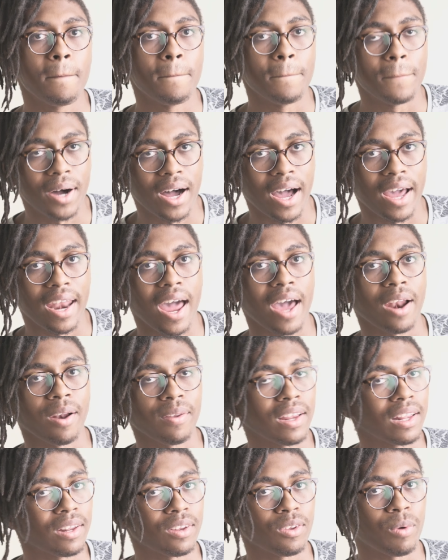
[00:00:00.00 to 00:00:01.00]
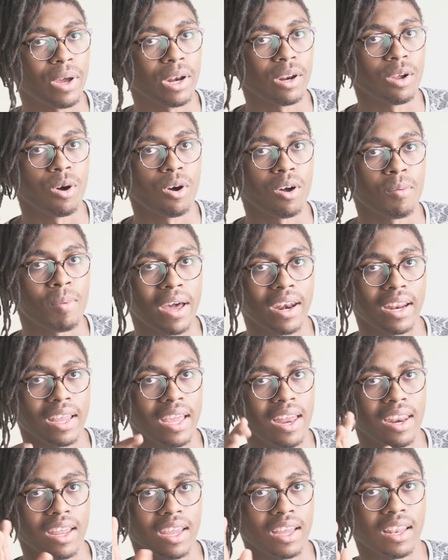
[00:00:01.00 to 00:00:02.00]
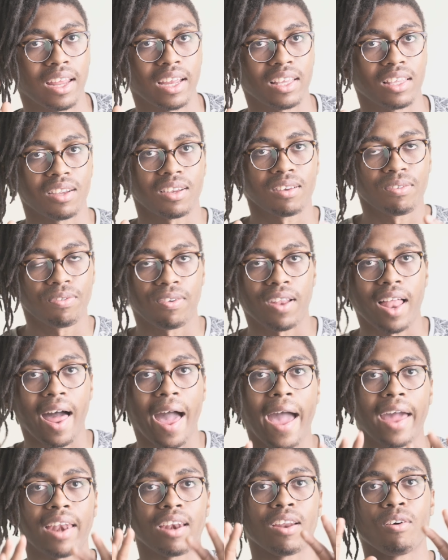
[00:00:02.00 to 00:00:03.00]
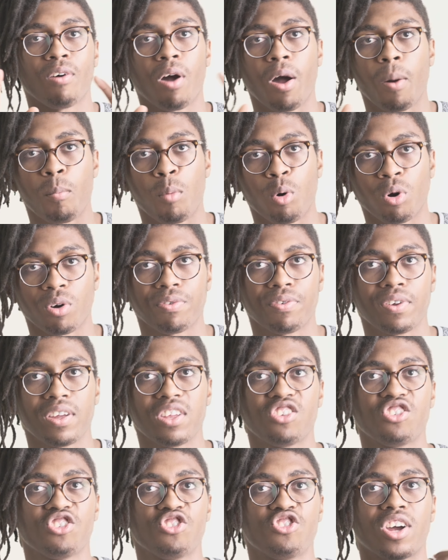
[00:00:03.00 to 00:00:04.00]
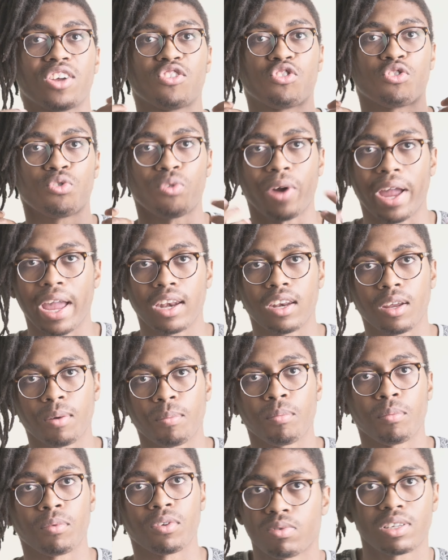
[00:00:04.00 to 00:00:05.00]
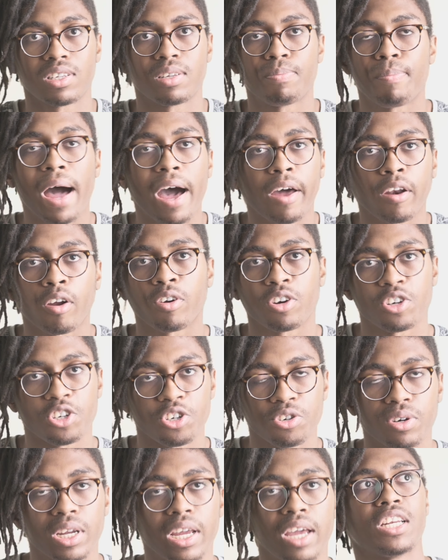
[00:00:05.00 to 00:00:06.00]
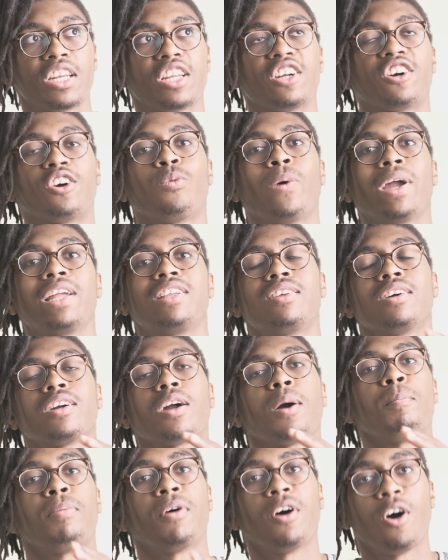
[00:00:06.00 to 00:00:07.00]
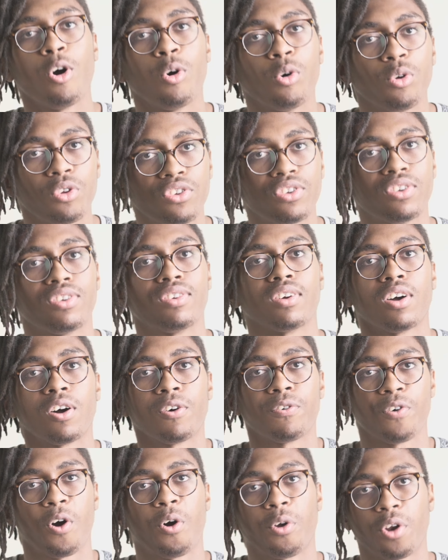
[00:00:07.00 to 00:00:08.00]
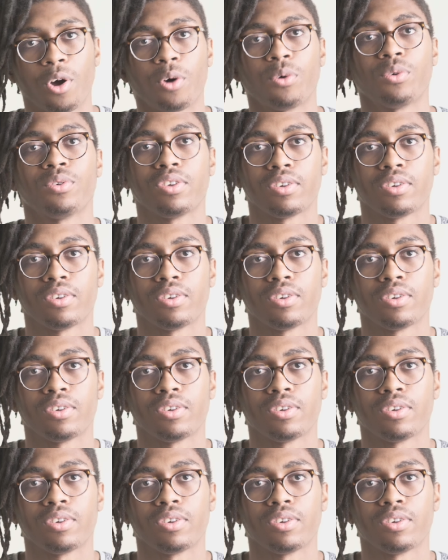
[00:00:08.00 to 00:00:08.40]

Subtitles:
but I don't think there's a way to go about it getting like this flat, amorphous, just random spot on a tree. There are ways to compose a photo